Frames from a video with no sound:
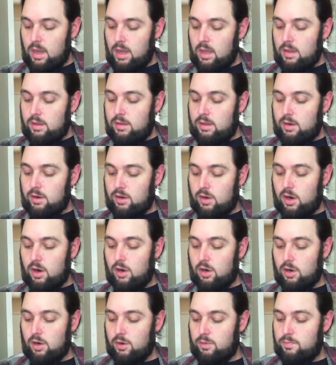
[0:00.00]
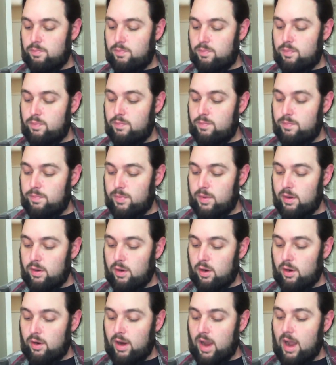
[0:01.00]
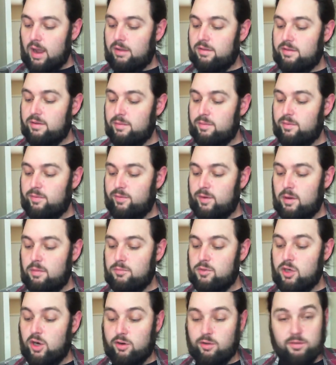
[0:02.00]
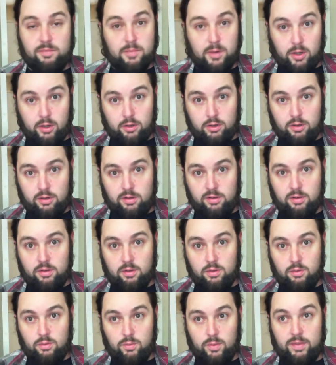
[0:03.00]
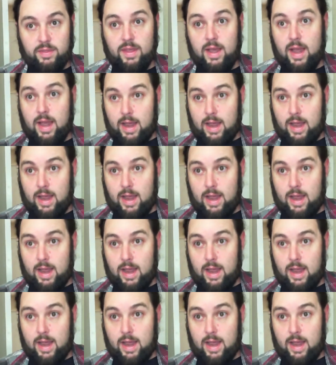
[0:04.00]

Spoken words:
there are excerpts from Charles Burns with